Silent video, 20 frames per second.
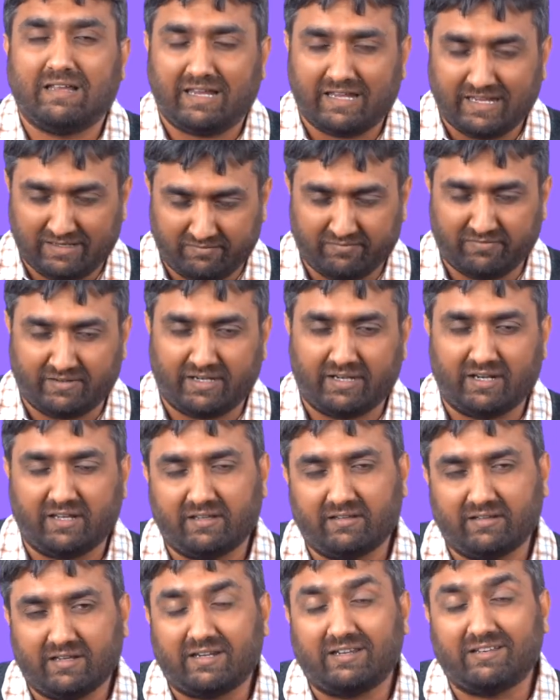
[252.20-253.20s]
every
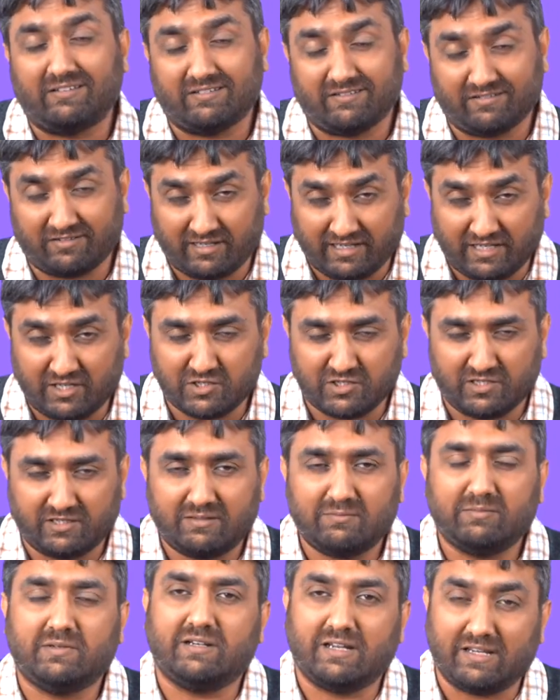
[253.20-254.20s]
day, and it's a cliche,
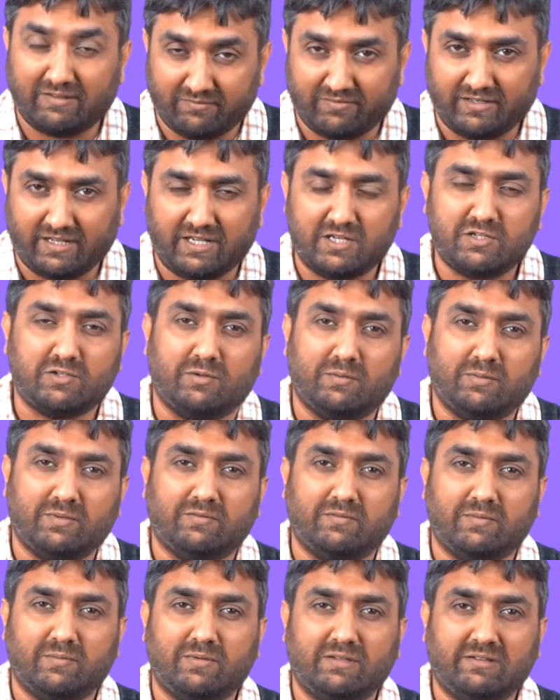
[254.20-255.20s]
but every day should
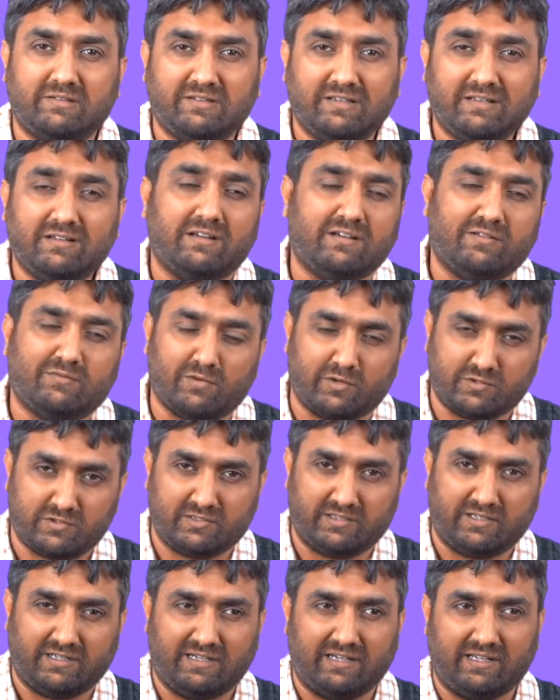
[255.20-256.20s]
be Women's Day.
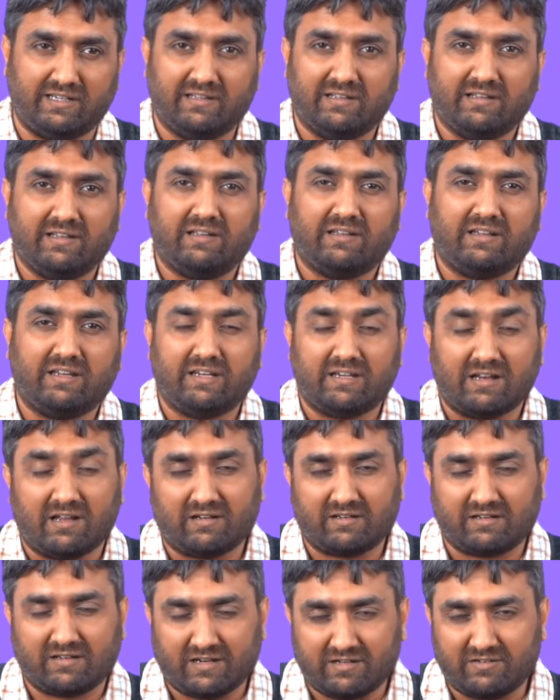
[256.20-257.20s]
Unfortunately, in
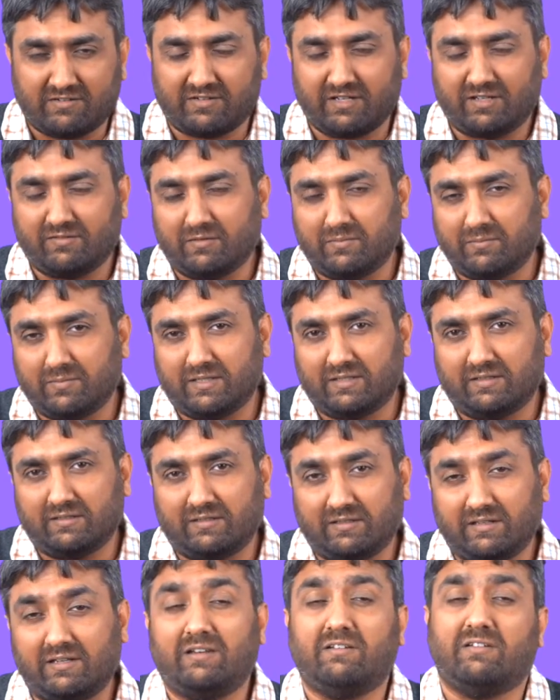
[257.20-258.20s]
our country,
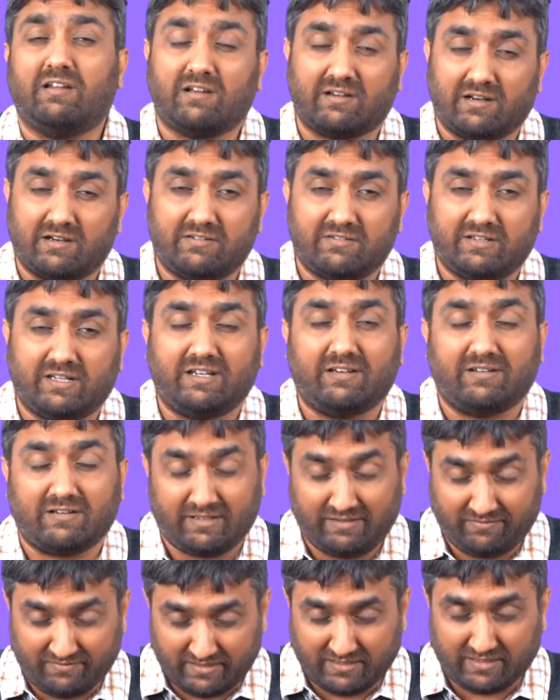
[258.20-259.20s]

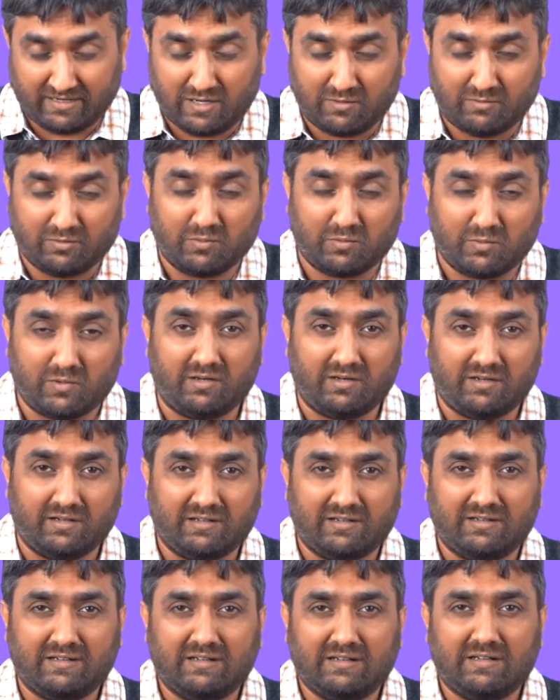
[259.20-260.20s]
even around the world,
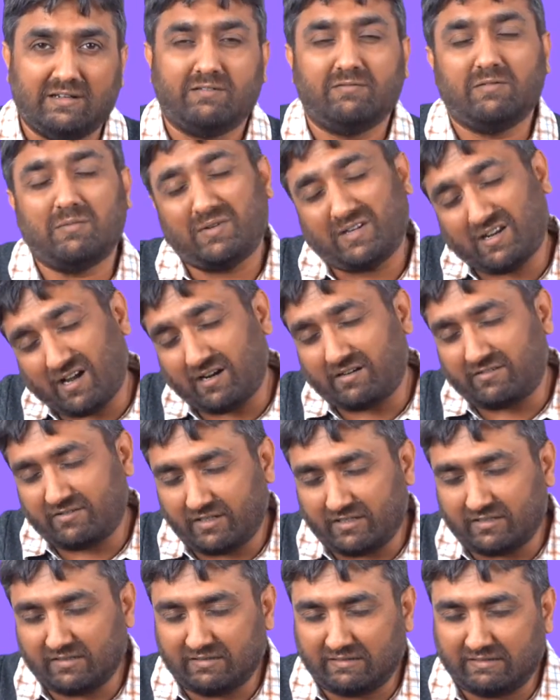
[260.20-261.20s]
women are
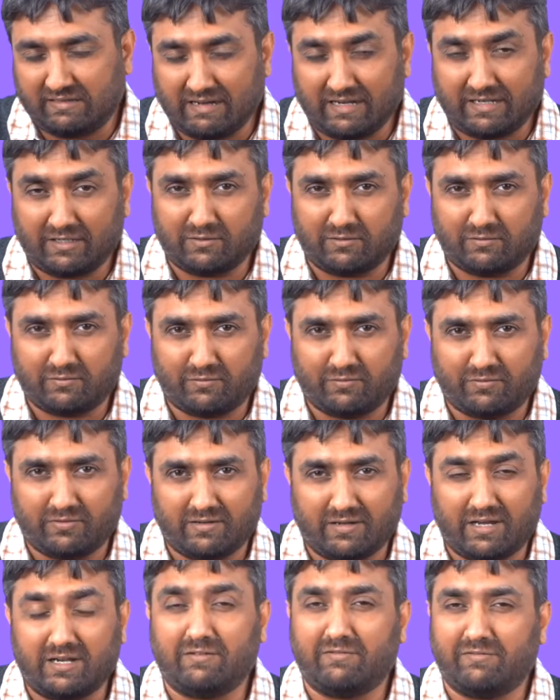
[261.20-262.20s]
treated kind of
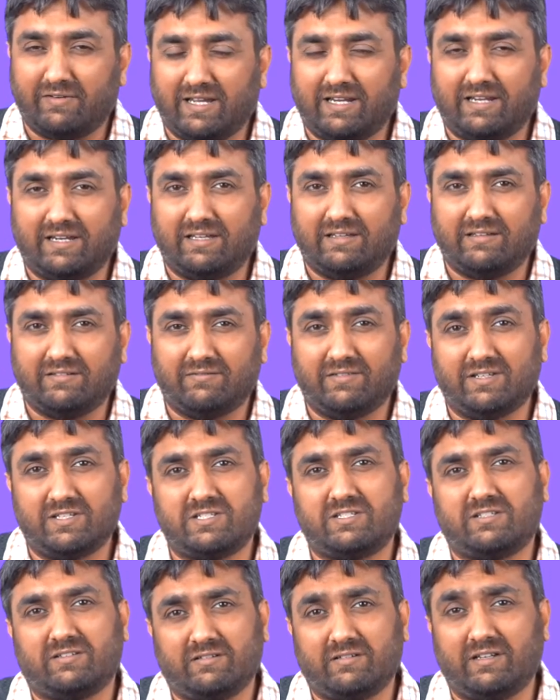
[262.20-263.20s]
unfairly,
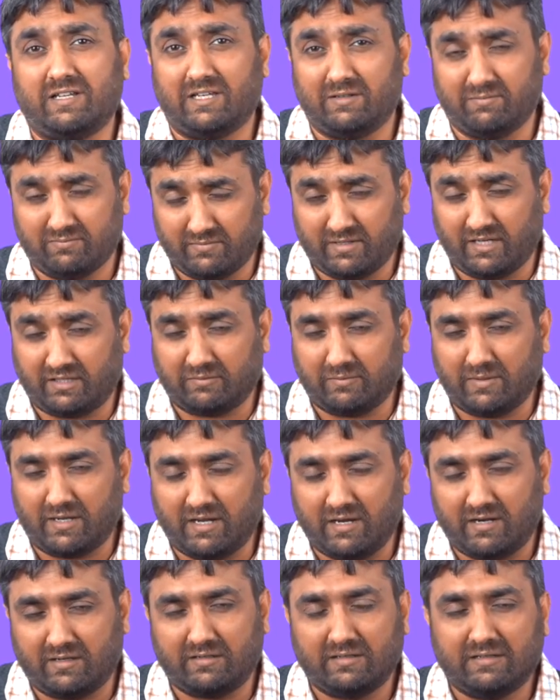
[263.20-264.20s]
which really breaks my
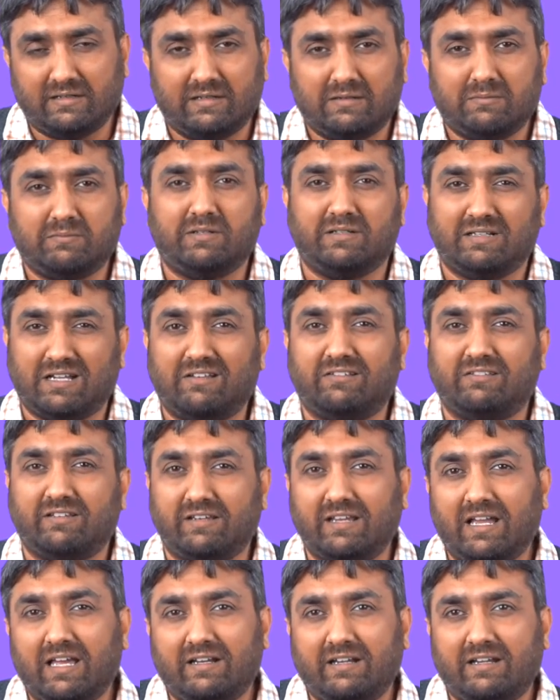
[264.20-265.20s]
heart. But that's the
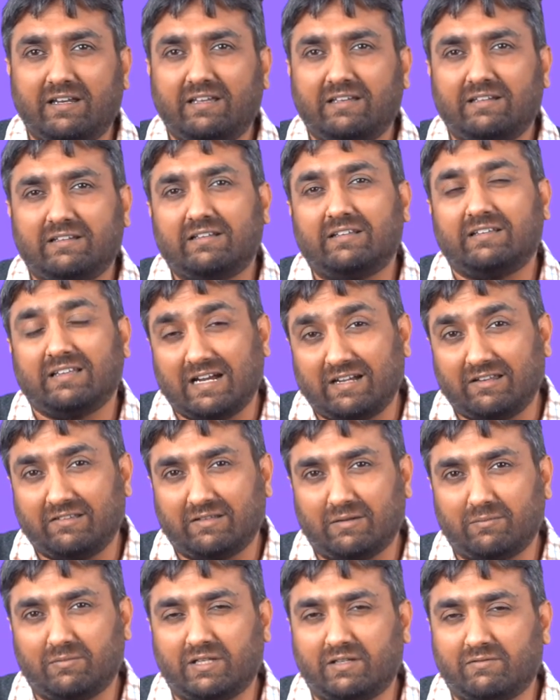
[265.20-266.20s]
reality, and that is
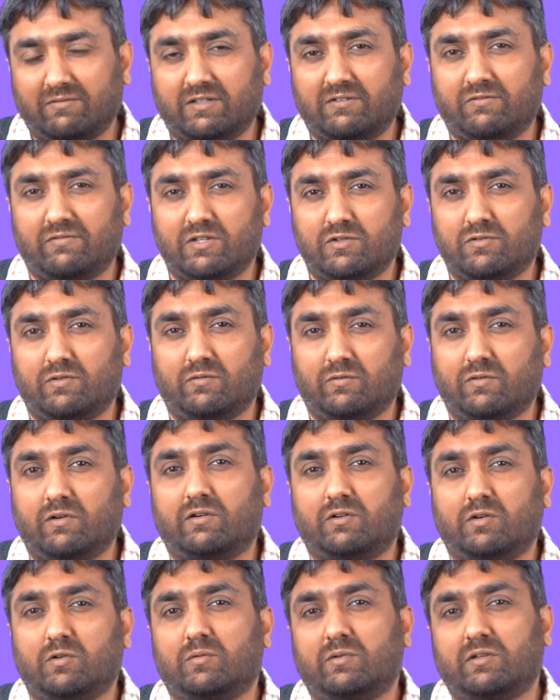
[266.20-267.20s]
something which we should
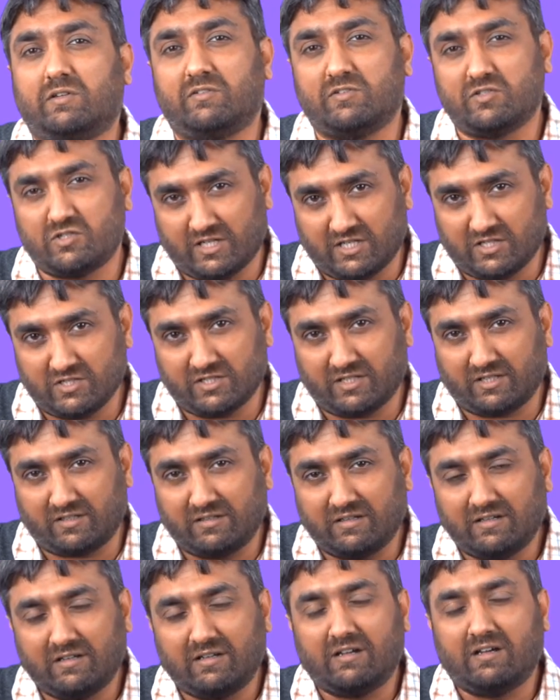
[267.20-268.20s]
work towards changing
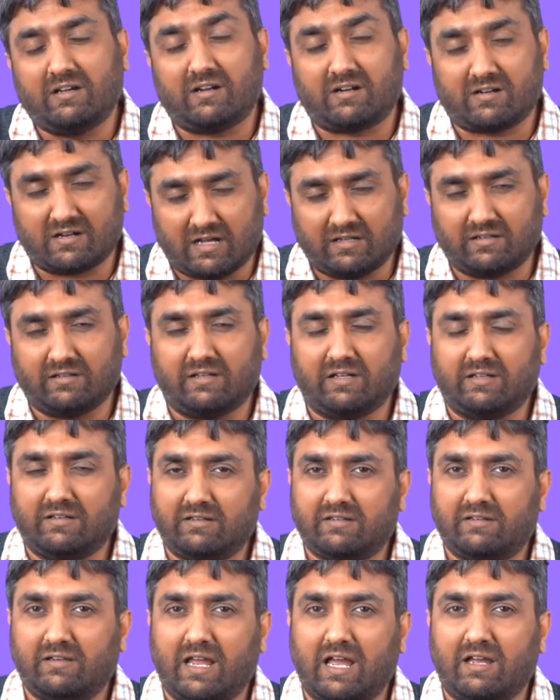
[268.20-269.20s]
rather than
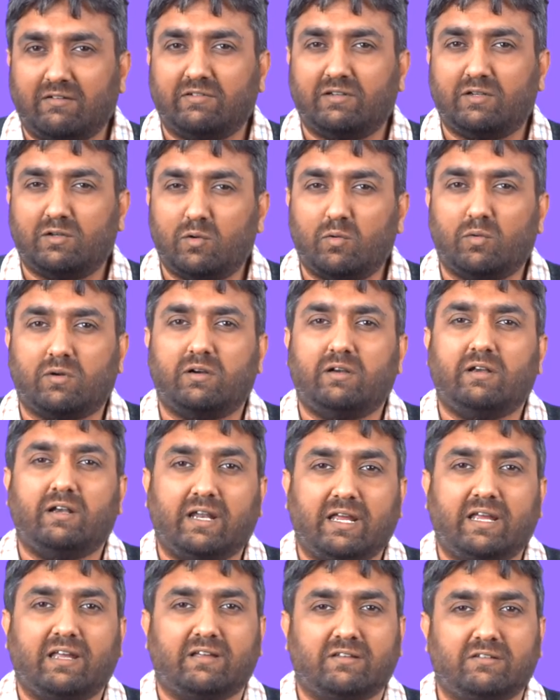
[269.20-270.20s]
have a token
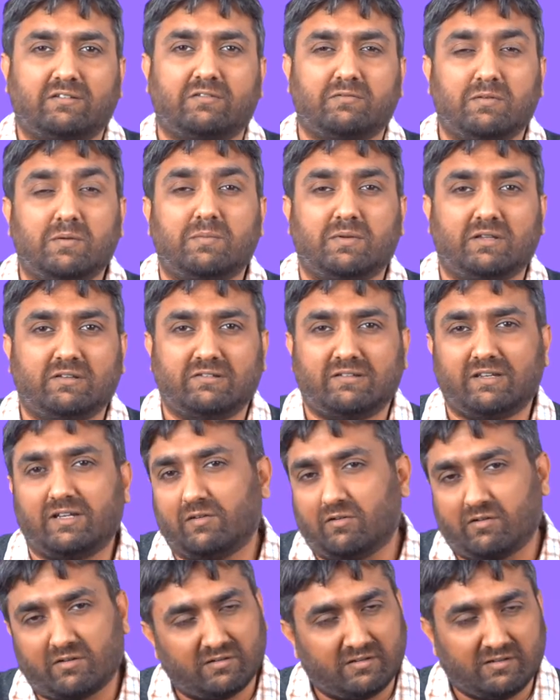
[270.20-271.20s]
day as a Women's Day
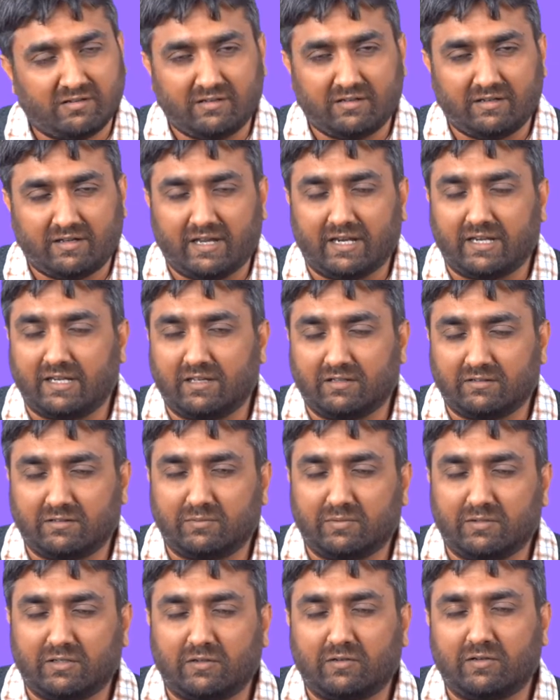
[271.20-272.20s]
or any other
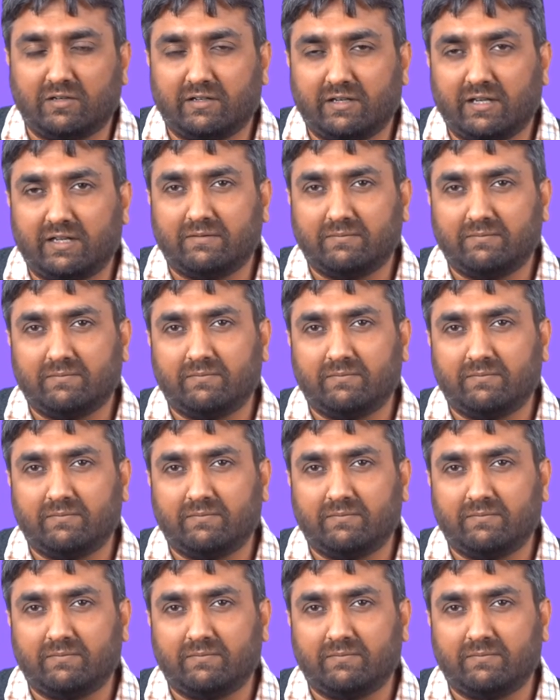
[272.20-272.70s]
particular day.